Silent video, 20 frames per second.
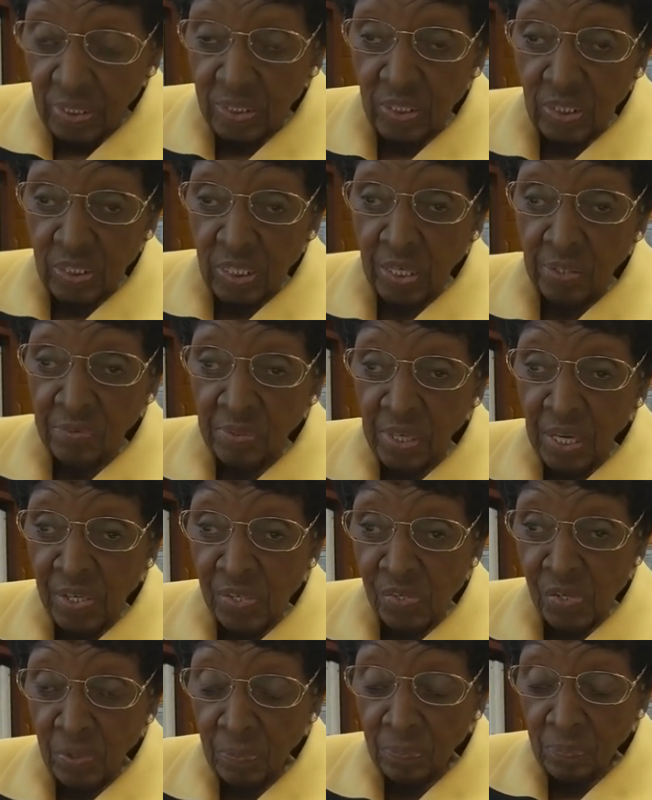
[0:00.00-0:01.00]

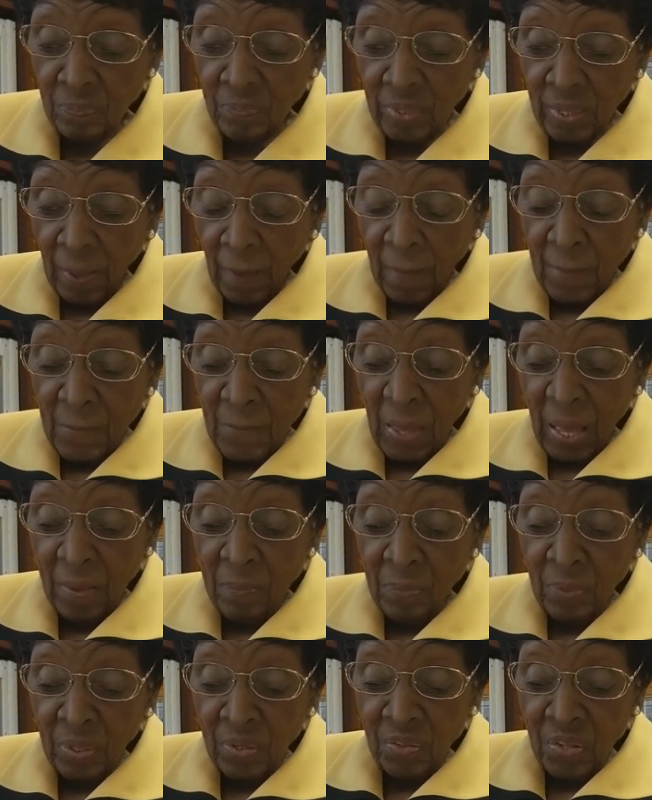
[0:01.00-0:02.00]
segregation.
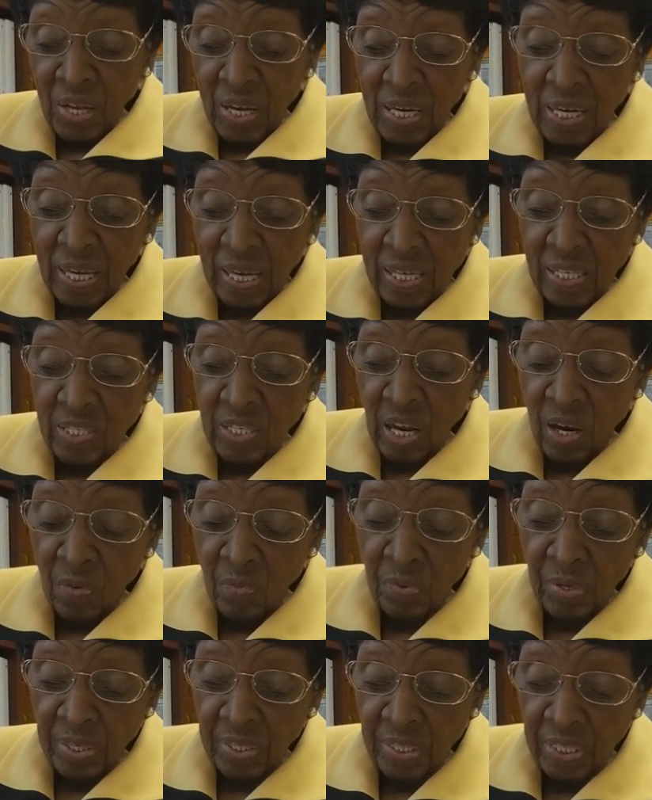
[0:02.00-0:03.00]
But then as I
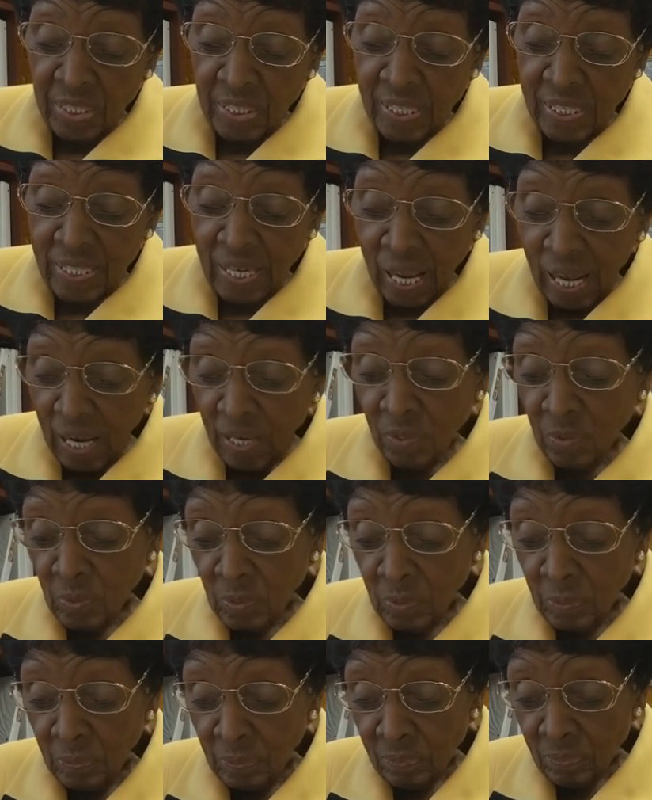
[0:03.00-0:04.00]
read this
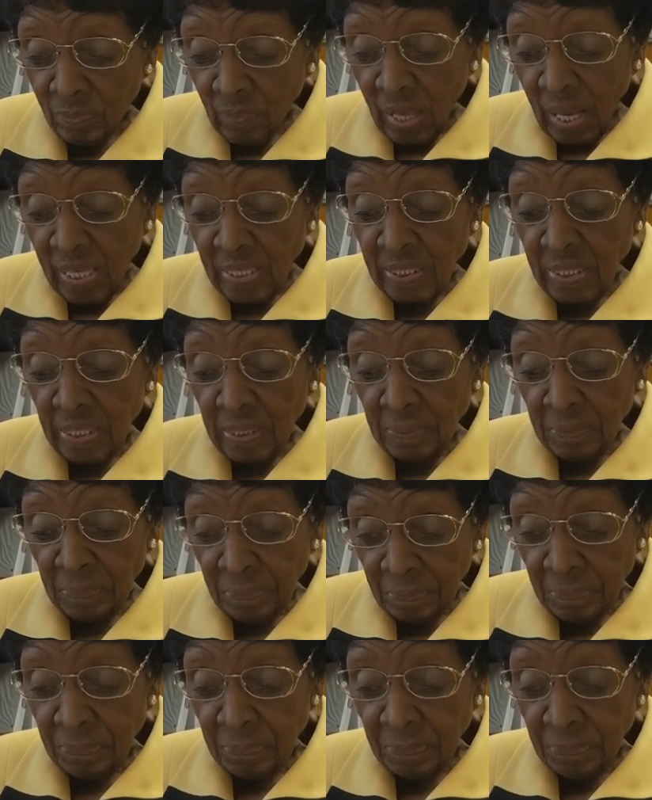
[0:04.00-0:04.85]
title, I said,